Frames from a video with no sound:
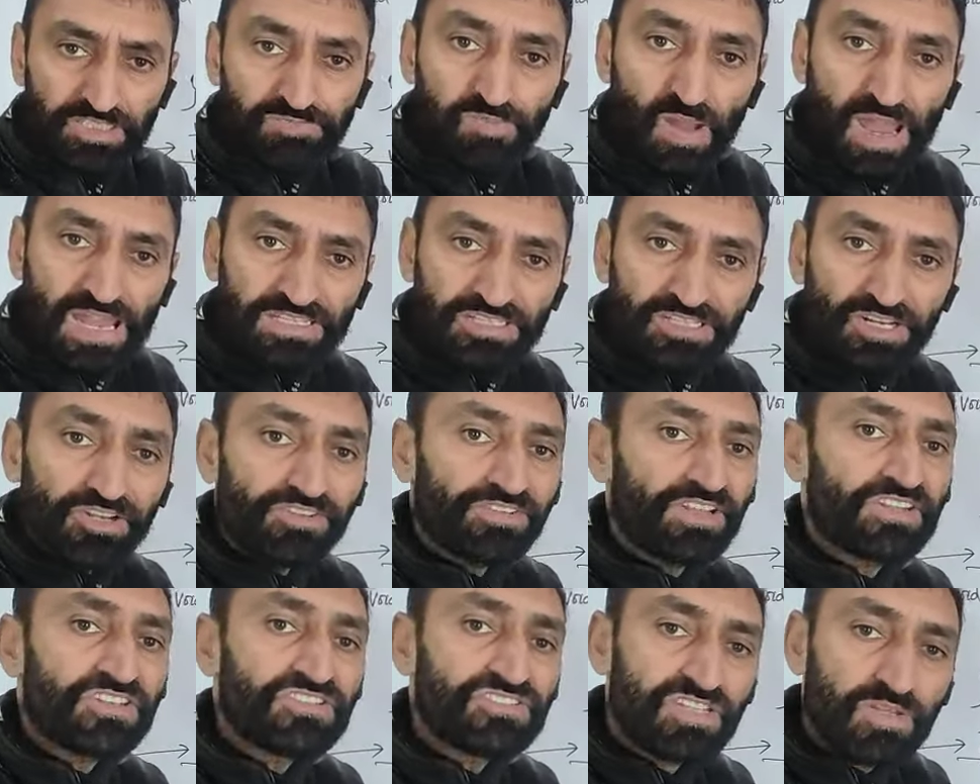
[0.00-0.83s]
Pointers
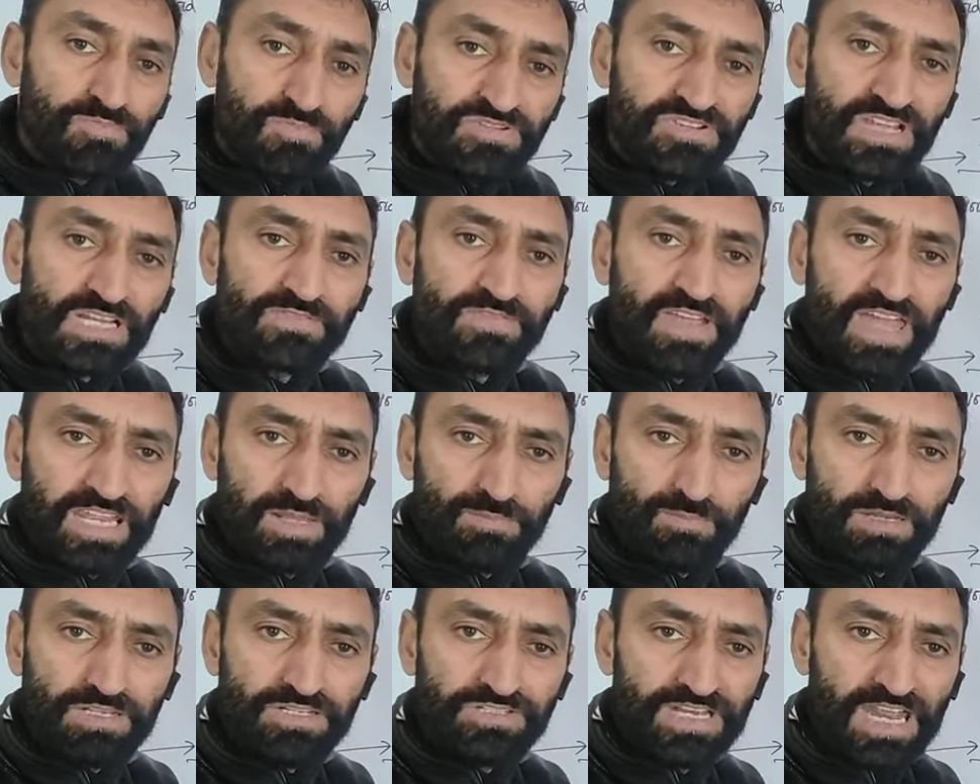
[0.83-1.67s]
are the special
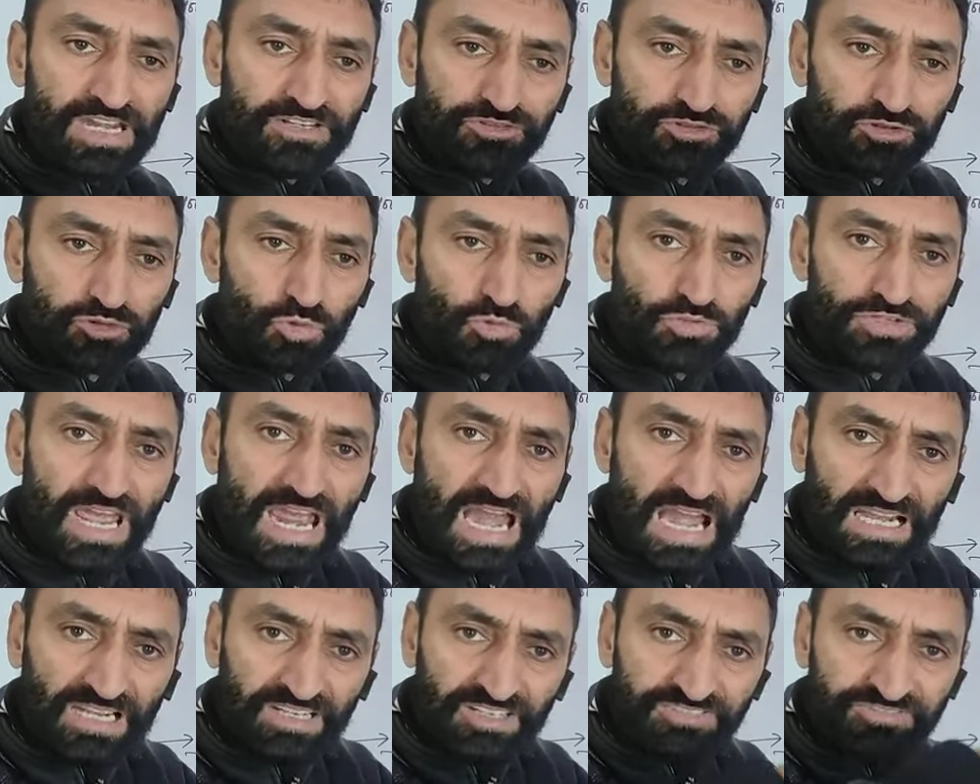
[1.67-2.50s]
variable that store the
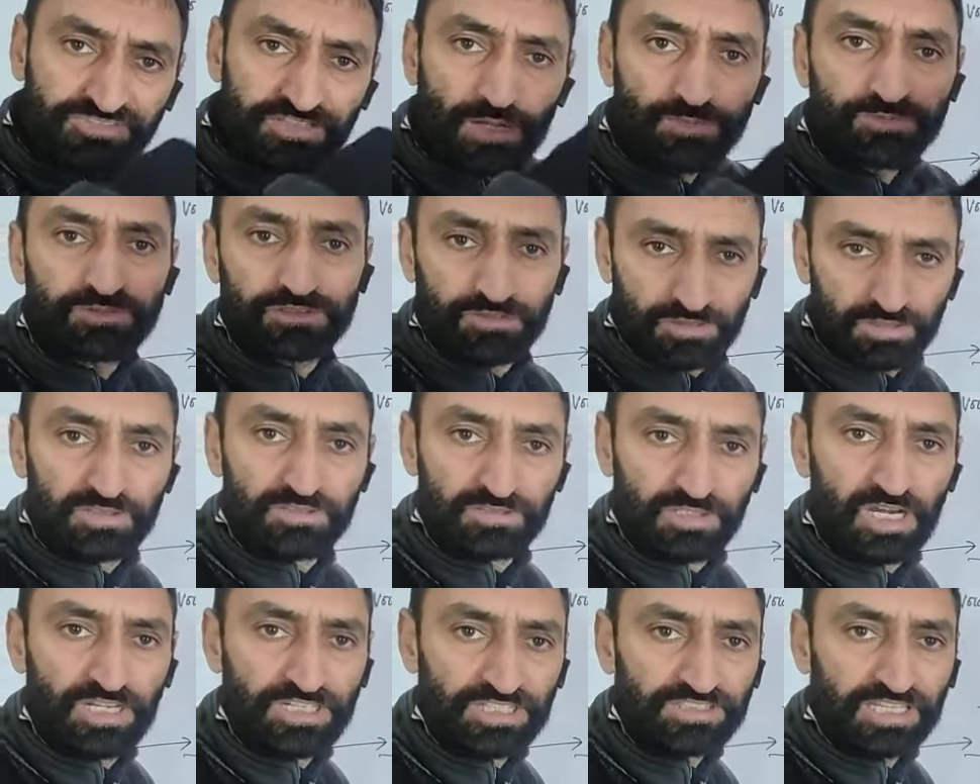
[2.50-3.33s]
address of
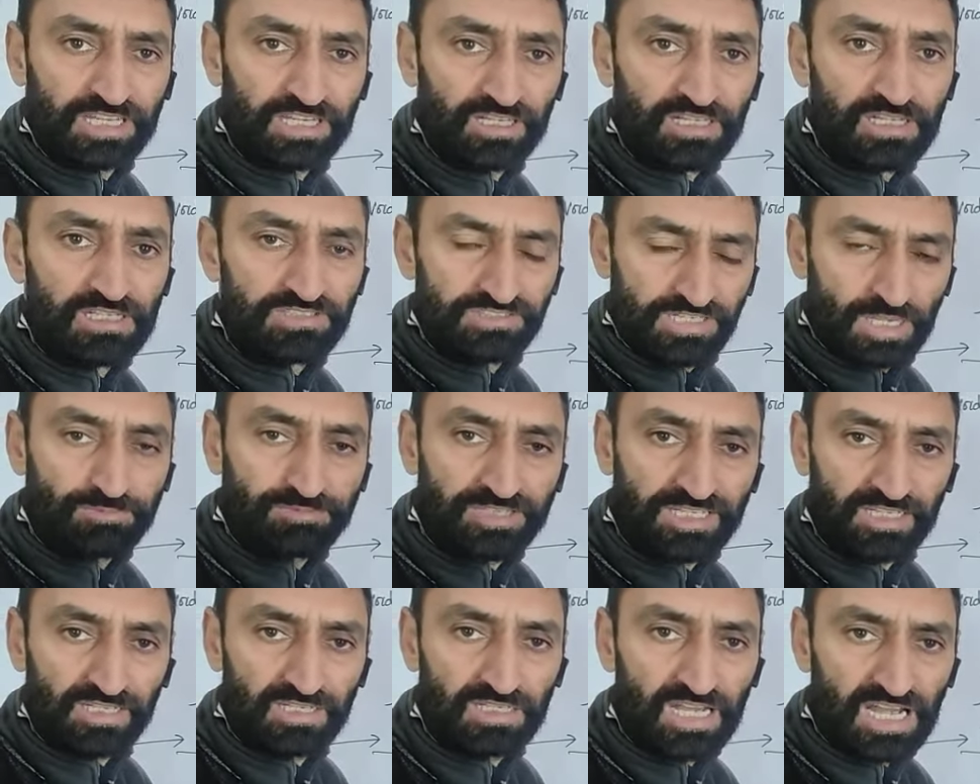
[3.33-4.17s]
anything,
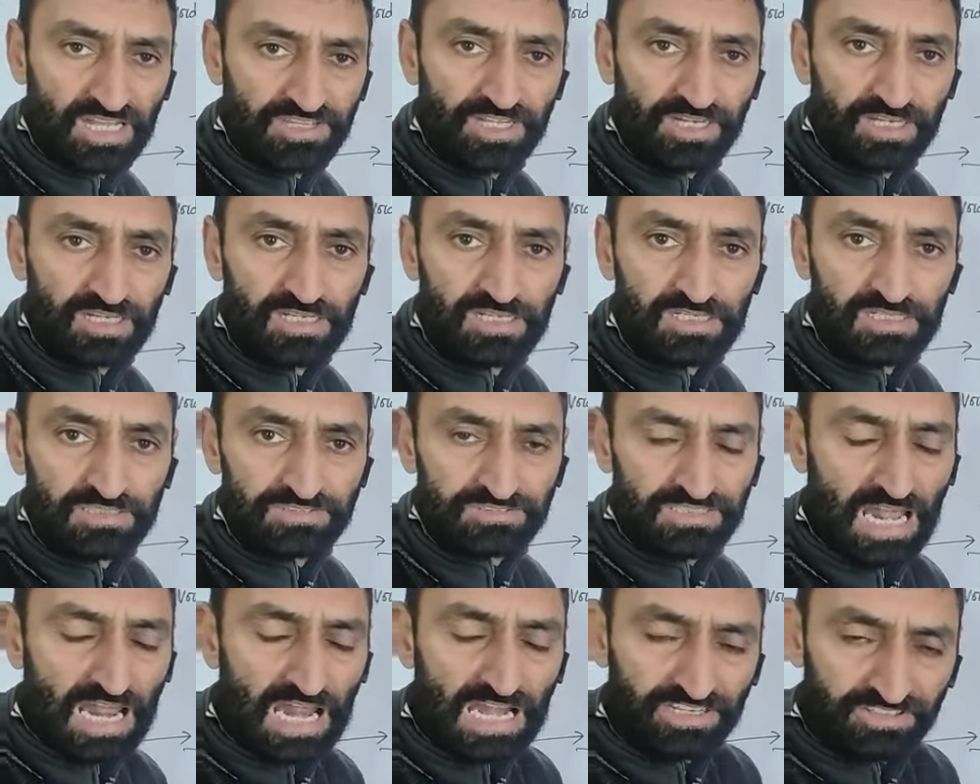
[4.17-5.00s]
something other,
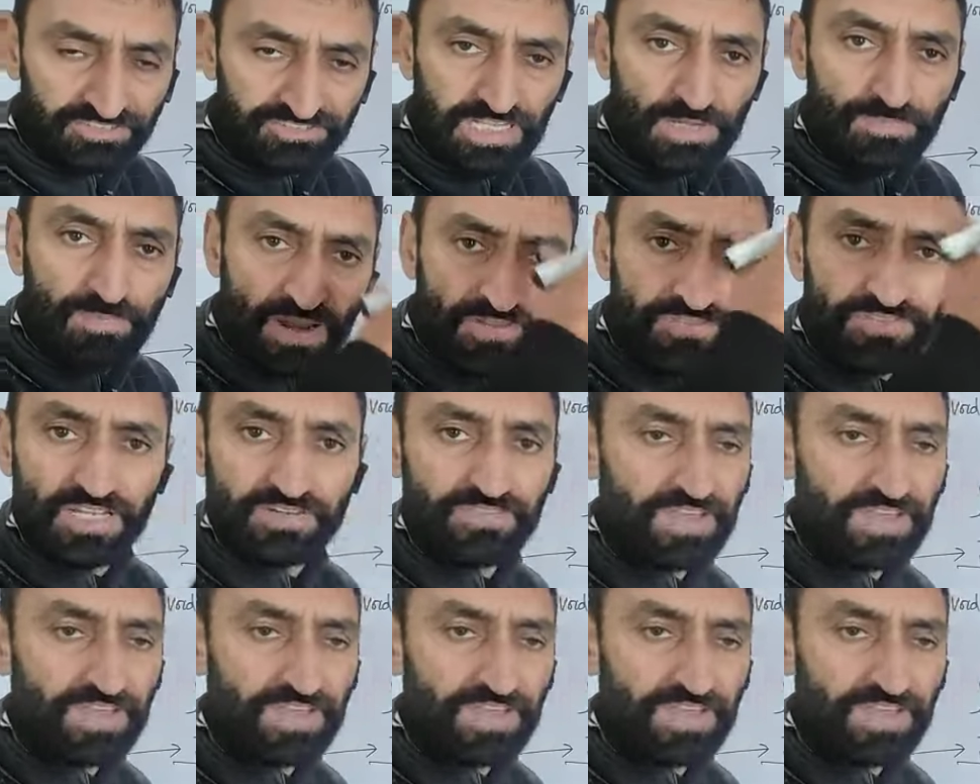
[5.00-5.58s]
address of another